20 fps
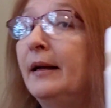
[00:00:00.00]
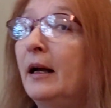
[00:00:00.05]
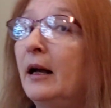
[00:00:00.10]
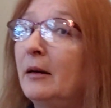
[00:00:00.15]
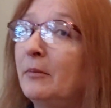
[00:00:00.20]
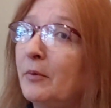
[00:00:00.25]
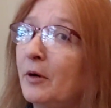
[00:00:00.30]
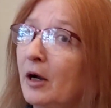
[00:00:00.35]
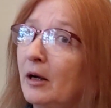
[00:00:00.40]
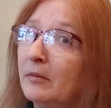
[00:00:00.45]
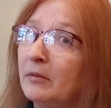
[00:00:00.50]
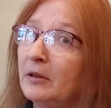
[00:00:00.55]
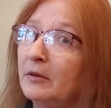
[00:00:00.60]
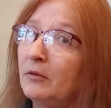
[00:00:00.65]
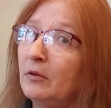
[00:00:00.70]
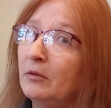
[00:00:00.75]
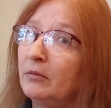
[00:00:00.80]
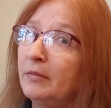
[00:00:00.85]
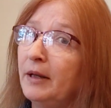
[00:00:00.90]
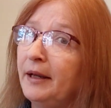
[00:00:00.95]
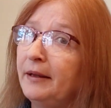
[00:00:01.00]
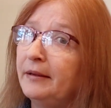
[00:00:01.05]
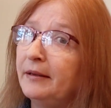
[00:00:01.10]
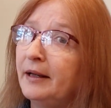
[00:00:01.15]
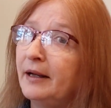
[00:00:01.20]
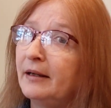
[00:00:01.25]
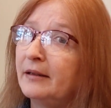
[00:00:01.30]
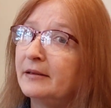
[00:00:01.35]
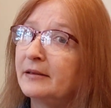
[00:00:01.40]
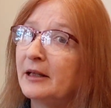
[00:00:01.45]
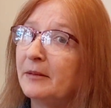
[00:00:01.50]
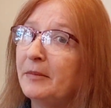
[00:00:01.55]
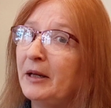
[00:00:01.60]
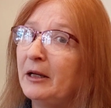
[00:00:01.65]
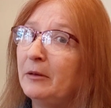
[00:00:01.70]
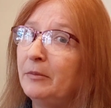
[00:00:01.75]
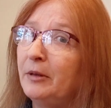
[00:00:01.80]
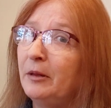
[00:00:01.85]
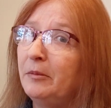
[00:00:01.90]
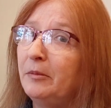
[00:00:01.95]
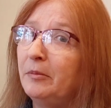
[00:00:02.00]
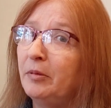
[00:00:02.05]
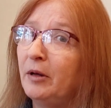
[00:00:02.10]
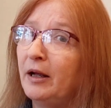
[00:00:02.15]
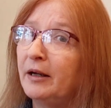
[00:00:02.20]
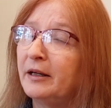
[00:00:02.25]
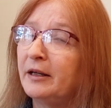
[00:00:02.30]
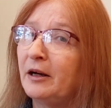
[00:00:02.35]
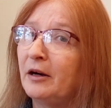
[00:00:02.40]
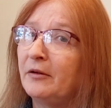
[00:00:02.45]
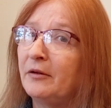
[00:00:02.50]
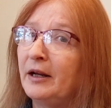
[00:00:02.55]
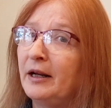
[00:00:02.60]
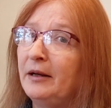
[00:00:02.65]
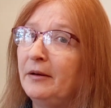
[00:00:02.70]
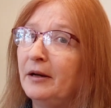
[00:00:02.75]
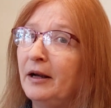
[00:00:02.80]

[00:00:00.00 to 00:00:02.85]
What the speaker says: I probably won't make that because I made a baby blanket already,